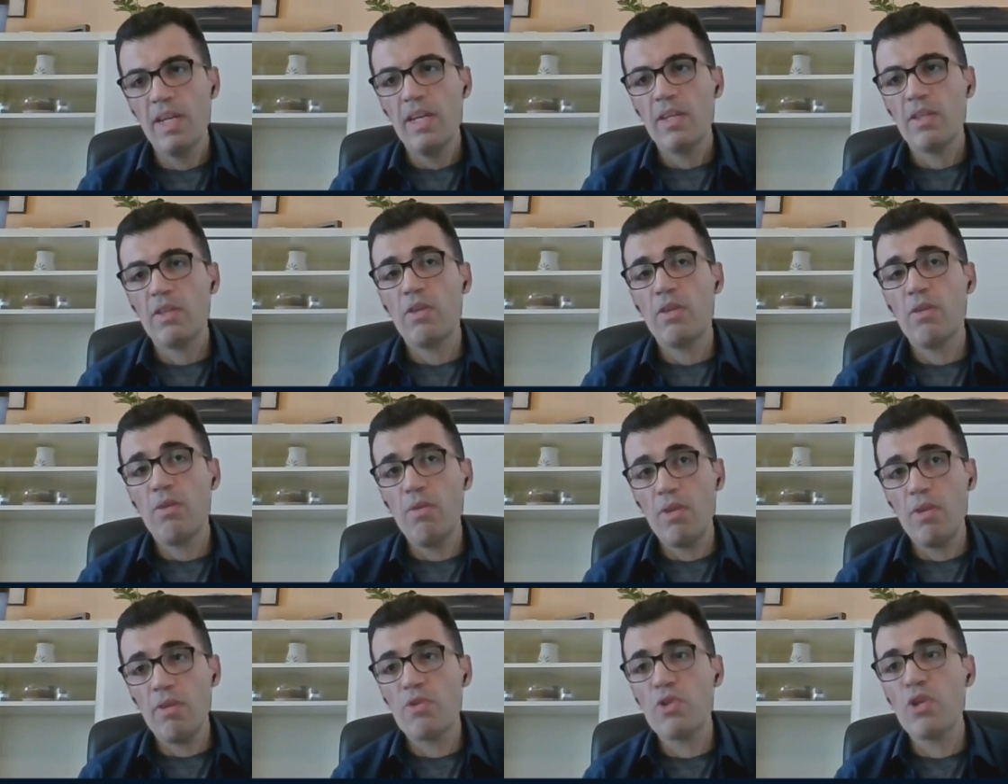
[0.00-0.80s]
The role
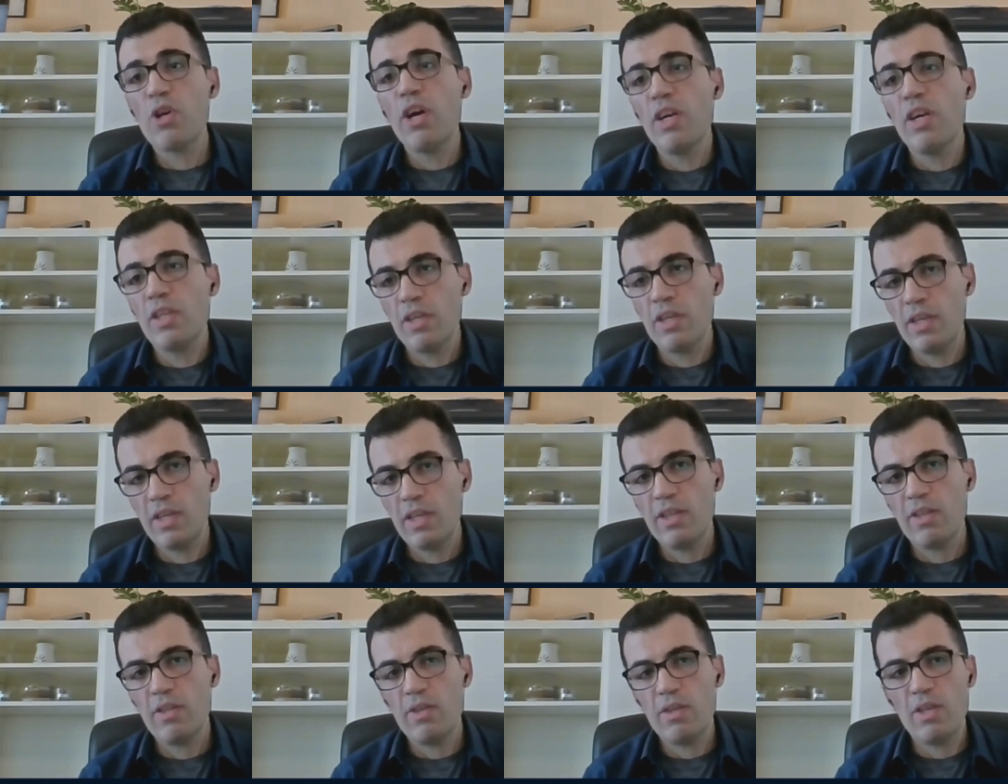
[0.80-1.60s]
of China
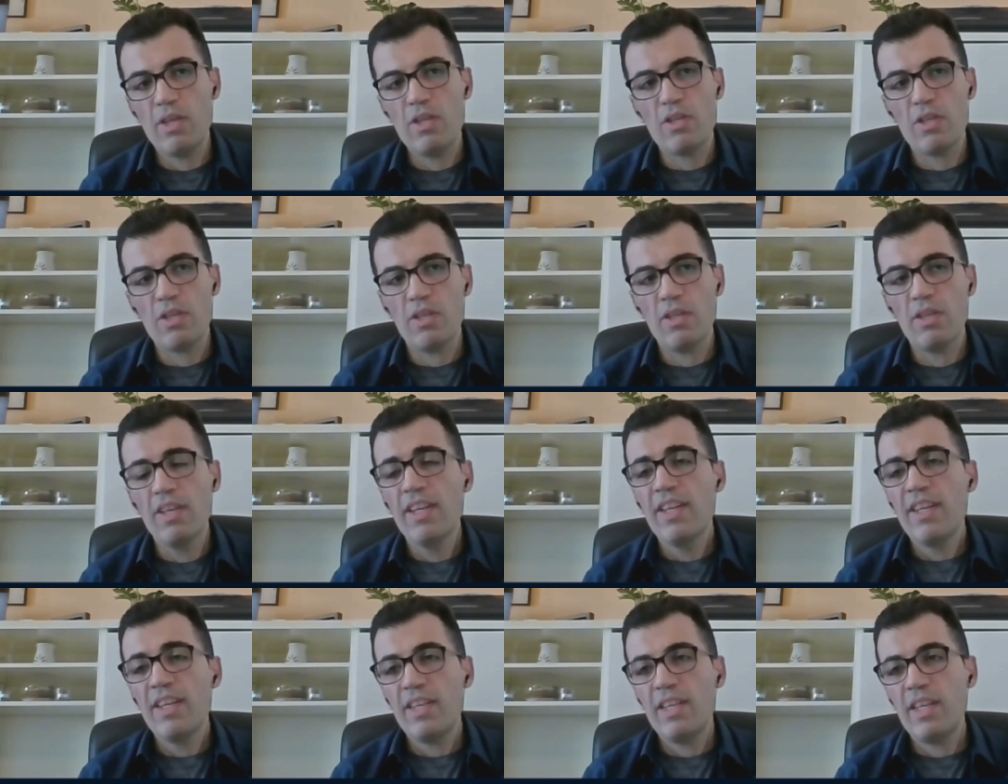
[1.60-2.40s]
in the region,
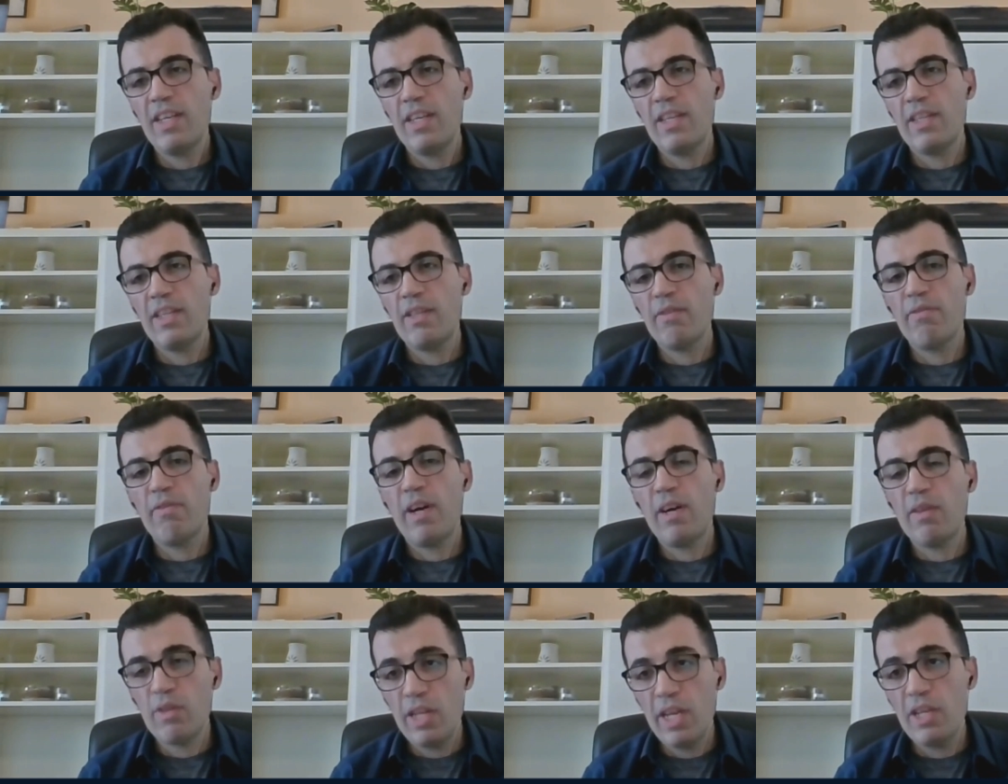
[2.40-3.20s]
the
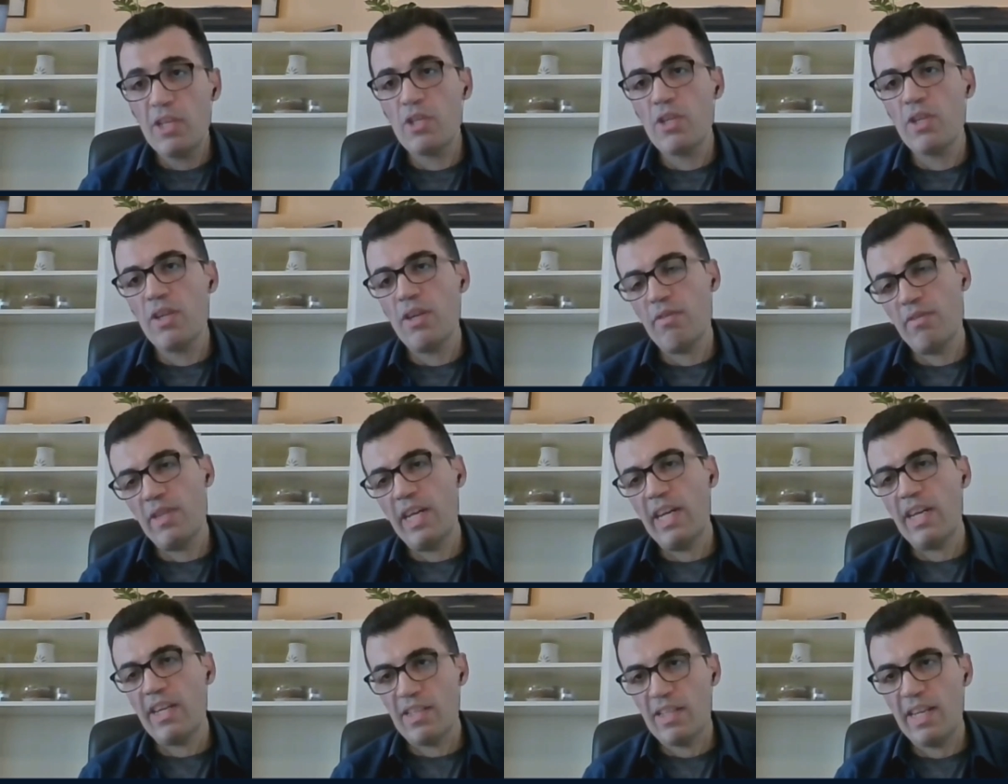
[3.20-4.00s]
foundation of
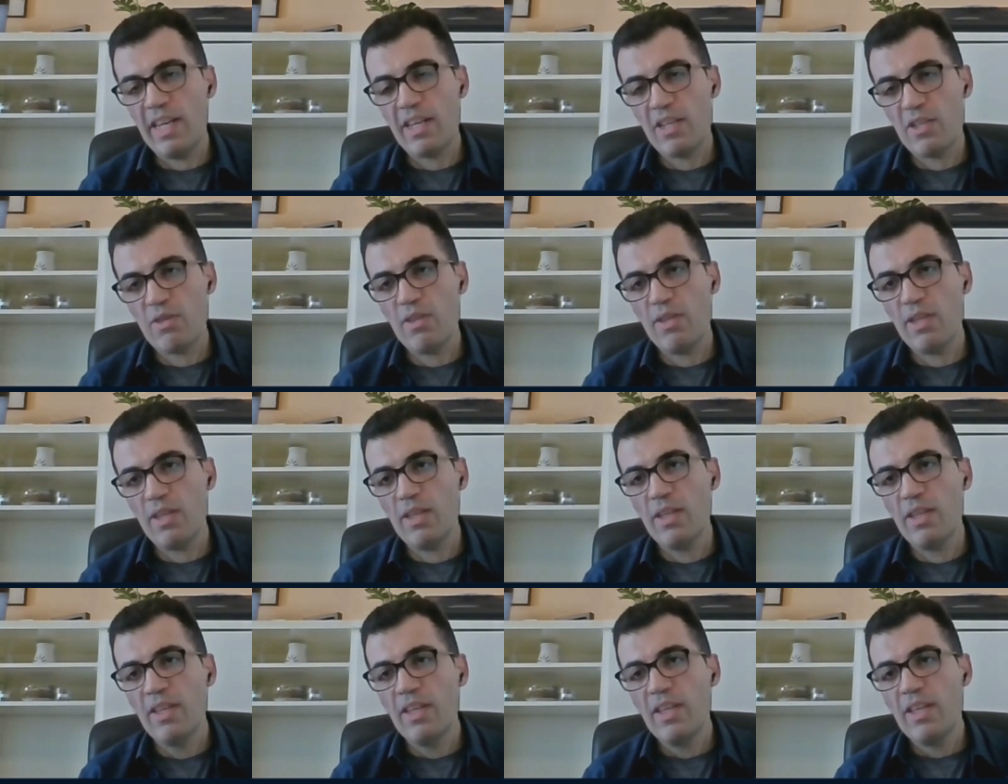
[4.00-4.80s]
that actually
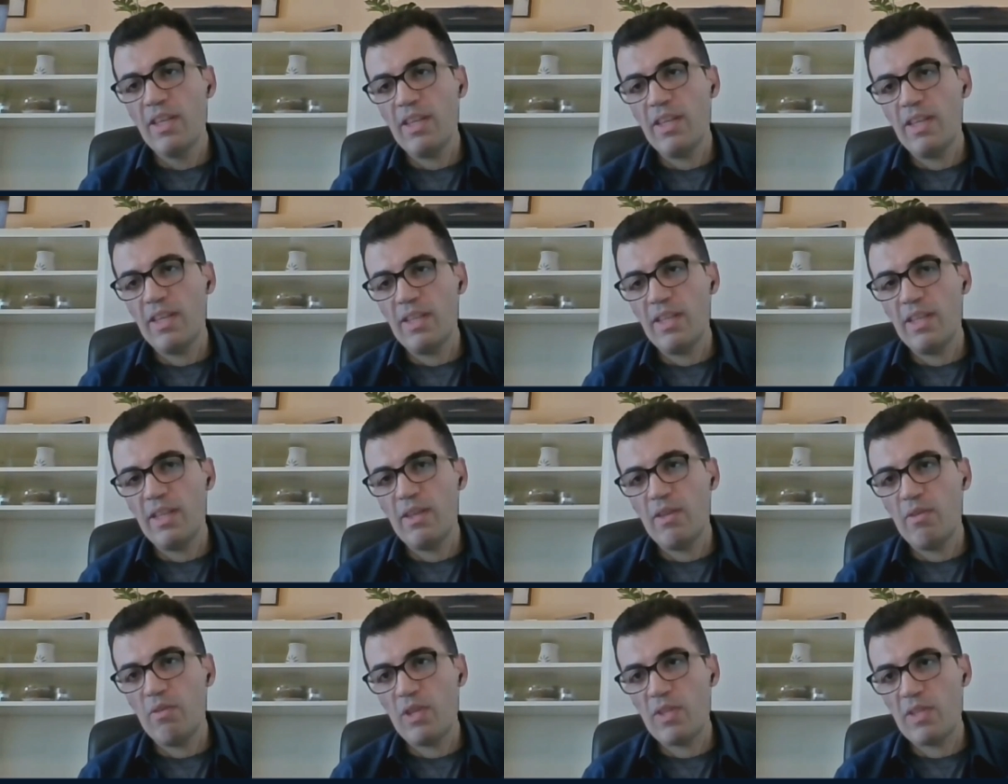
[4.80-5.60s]

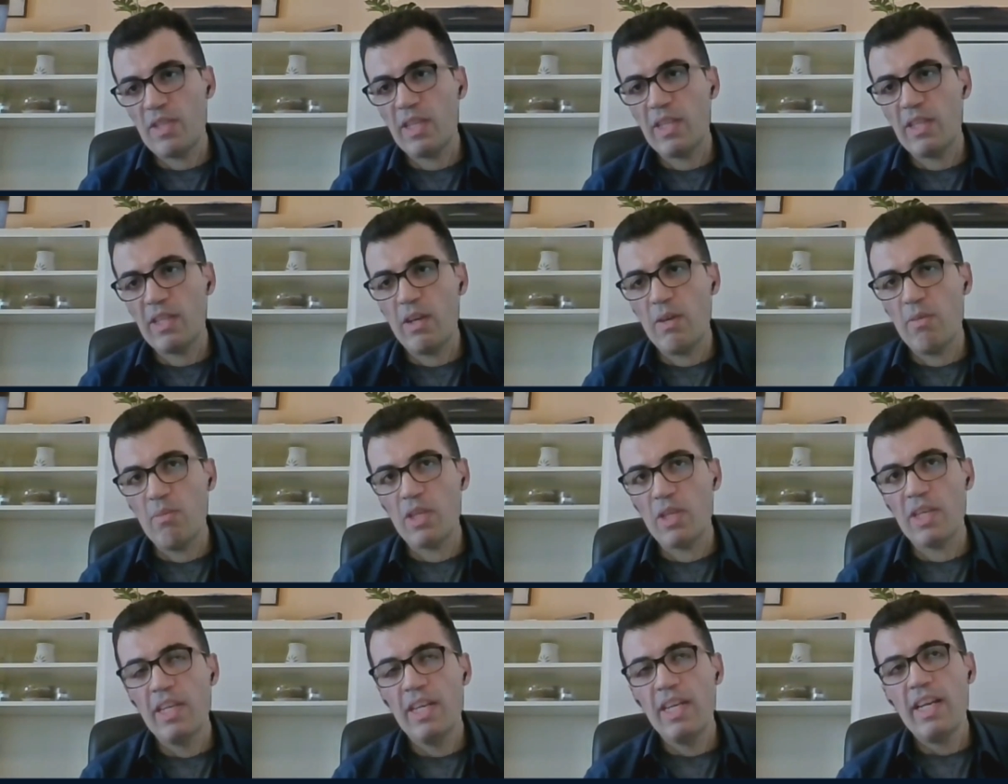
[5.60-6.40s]
was economic.